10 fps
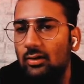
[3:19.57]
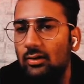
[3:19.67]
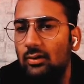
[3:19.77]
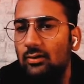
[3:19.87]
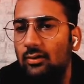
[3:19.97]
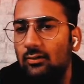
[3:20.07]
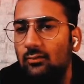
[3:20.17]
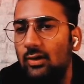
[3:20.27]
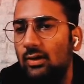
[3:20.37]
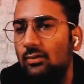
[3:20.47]
this is
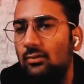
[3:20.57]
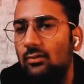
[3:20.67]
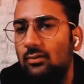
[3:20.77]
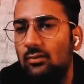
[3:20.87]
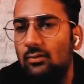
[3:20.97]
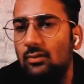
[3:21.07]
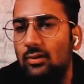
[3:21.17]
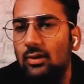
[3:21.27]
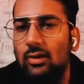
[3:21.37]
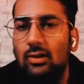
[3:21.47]
1,
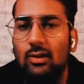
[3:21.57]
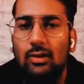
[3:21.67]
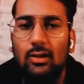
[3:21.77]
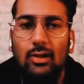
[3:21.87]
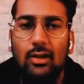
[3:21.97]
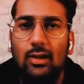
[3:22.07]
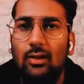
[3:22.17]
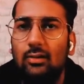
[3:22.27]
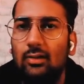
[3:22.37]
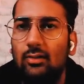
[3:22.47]

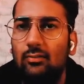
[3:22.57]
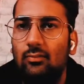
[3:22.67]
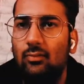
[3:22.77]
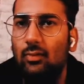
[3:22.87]
and this, what